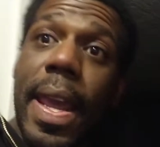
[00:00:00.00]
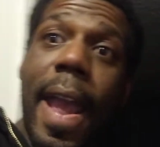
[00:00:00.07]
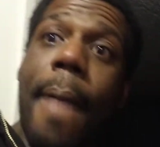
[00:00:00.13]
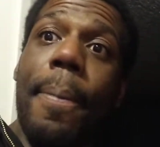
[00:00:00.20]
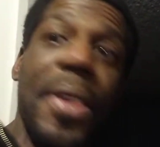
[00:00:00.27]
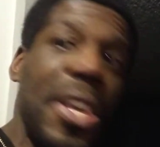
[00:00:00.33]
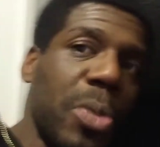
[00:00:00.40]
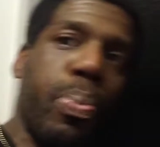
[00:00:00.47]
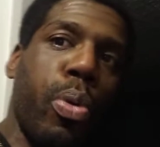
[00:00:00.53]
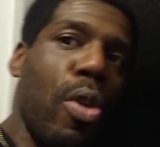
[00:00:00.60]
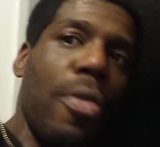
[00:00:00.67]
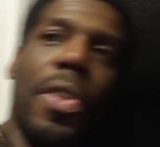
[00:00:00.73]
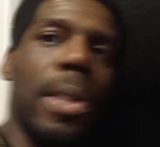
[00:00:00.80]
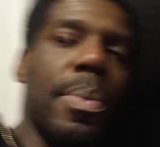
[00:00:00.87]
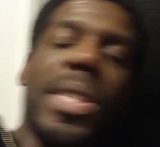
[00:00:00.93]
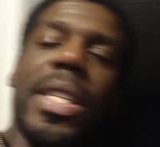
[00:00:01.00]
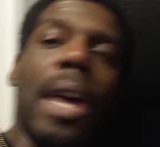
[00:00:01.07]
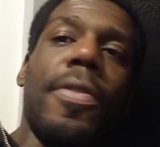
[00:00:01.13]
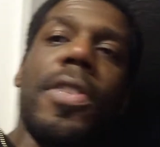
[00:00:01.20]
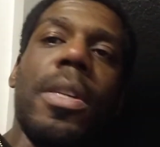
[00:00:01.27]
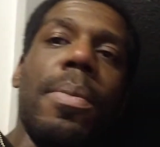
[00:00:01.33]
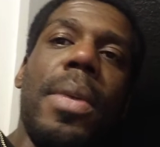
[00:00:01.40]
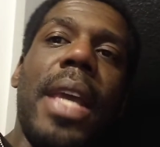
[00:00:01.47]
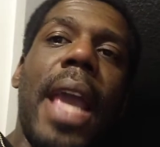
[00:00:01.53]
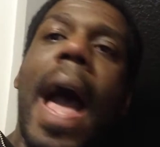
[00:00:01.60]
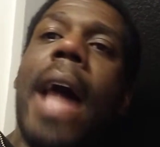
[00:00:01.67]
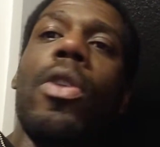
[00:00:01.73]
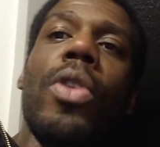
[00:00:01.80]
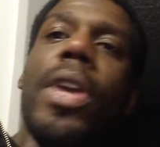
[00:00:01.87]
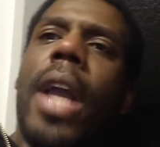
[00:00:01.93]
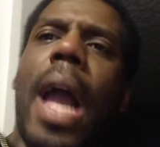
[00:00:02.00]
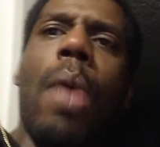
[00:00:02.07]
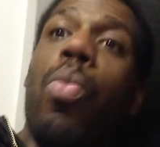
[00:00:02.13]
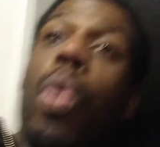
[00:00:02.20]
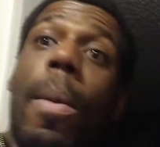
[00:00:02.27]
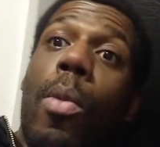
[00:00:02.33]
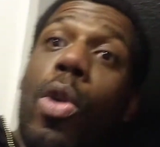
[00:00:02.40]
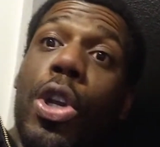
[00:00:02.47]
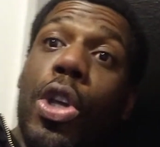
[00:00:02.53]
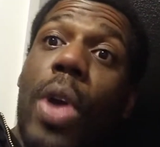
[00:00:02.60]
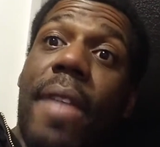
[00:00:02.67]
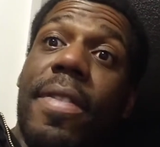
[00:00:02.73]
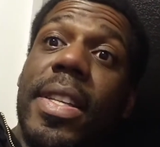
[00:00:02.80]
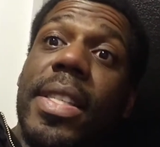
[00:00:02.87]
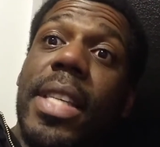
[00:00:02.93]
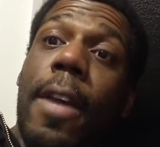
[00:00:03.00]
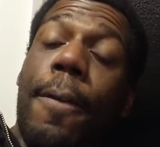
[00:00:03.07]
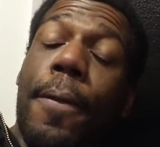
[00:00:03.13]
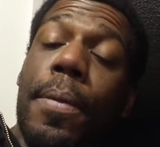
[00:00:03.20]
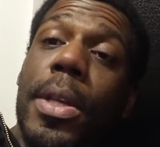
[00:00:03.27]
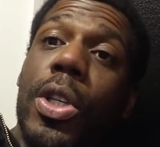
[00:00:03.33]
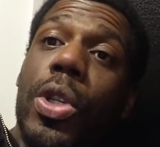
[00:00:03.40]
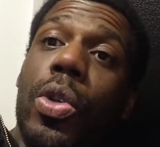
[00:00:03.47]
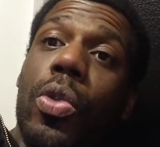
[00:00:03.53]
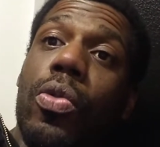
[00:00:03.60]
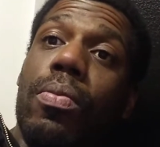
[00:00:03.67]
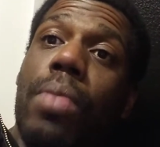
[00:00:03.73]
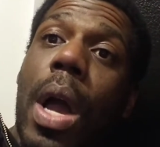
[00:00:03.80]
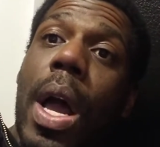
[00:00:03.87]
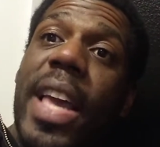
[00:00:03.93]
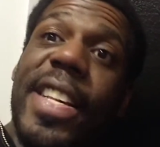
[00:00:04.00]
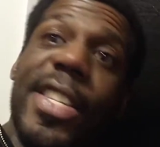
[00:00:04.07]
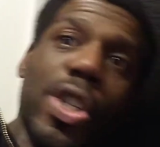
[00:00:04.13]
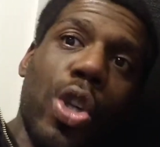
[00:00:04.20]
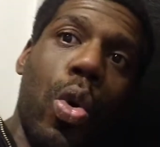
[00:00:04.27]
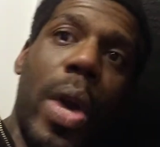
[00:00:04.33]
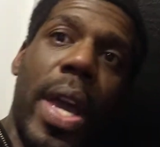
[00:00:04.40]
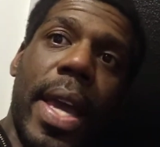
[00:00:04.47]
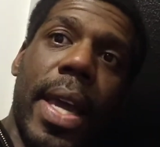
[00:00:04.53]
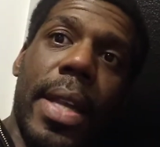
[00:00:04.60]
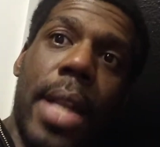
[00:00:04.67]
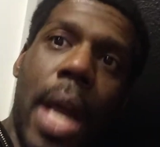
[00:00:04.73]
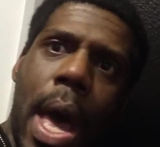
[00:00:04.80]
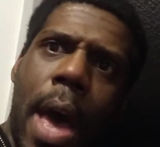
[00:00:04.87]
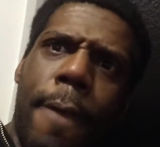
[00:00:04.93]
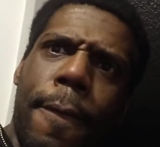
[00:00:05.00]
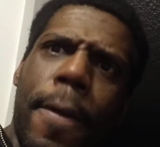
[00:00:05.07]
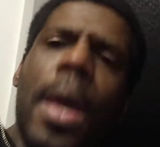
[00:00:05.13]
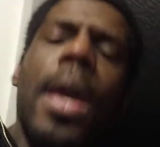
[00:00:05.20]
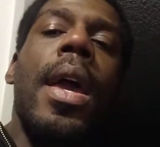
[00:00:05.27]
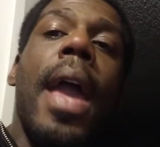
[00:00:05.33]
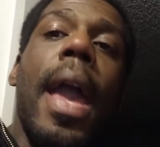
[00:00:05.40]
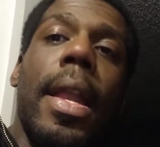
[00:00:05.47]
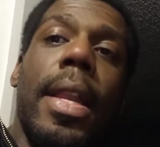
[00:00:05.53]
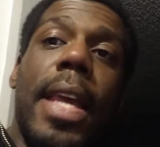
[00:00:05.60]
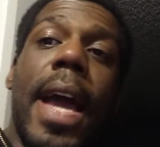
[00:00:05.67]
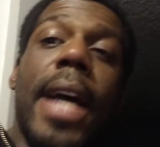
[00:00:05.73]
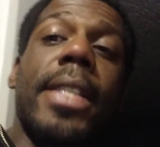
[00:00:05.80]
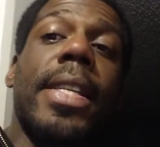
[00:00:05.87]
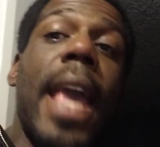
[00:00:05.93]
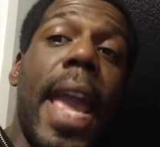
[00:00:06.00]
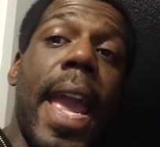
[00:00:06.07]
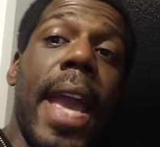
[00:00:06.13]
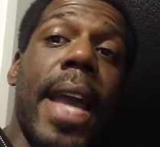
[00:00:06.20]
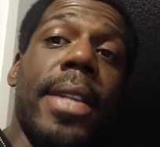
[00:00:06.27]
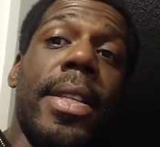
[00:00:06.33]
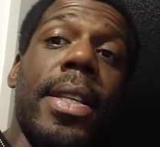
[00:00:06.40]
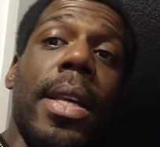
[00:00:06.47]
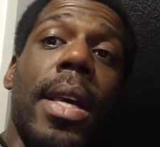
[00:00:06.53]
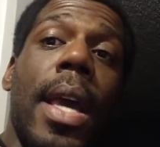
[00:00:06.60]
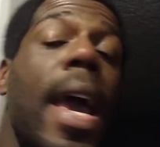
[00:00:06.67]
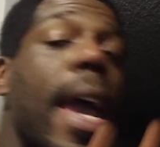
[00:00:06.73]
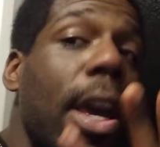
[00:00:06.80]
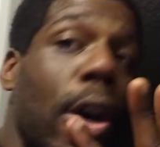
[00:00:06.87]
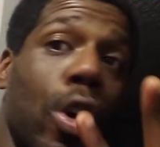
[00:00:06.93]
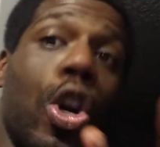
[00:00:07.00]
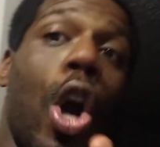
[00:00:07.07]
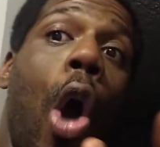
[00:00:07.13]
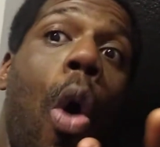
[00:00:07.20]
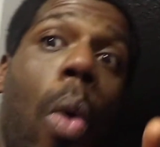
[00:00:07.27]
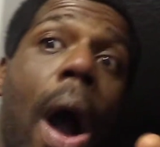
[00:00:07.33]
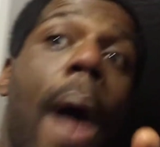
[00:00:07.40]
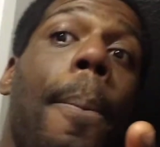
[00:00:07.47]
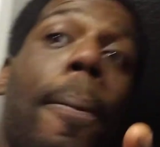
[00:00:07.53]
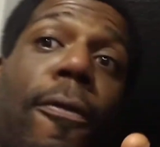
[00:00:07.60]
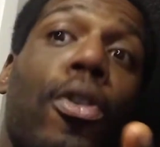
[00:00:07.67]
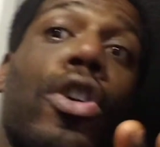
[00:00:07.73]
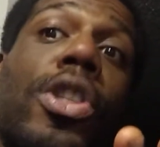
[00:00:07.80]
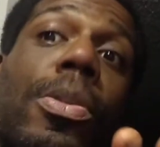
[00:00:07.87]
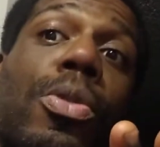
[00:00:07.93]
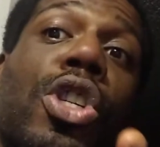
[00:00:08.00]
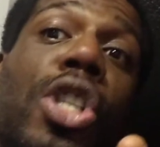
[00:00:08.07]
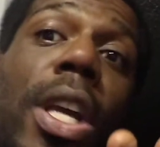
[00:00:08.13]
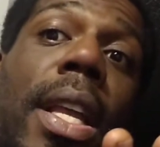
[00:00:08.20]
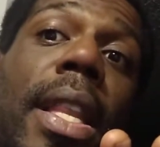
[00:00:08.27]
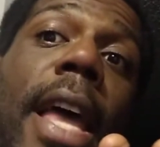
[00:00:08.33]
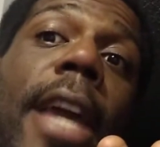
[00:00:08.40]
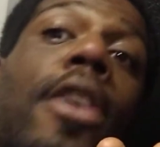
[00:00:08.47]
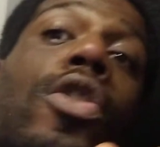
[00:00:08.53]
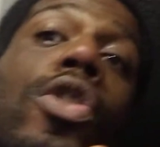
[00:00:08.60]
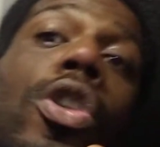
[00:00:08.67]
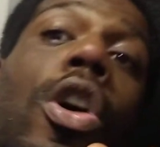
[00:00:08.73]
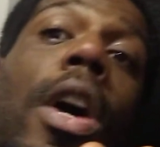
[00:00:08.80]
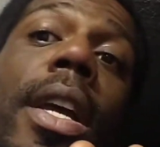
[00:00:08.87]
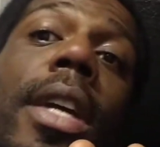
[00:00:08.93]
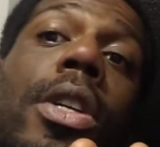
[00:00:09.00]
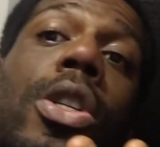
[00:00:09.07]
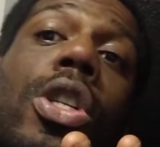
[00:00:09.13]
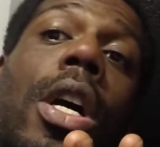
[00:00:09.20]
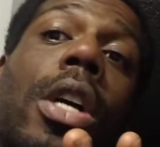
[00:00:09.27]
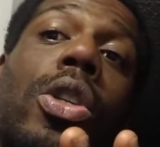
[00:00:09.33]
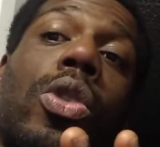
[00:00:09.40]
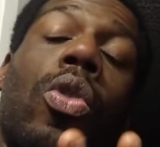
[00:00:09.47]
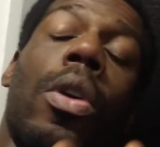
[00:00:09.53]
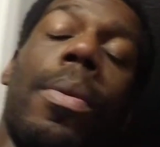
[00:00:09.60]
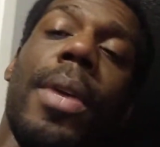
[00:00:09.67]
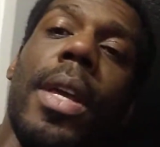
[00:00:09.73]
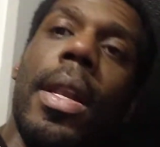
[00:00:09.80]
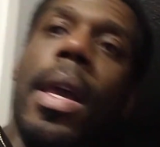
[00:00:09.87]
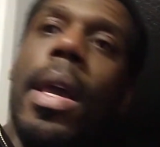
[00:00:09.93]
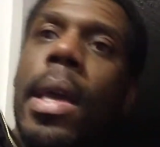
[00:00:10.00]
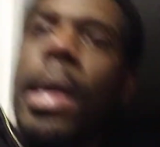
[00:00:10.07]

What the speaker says: am. He's proven himself to me. I don't care. What more do you have to see from this dude, bro? He's quick enough. And he has hands, he'll go up for some shit like you saw against Josh Norman.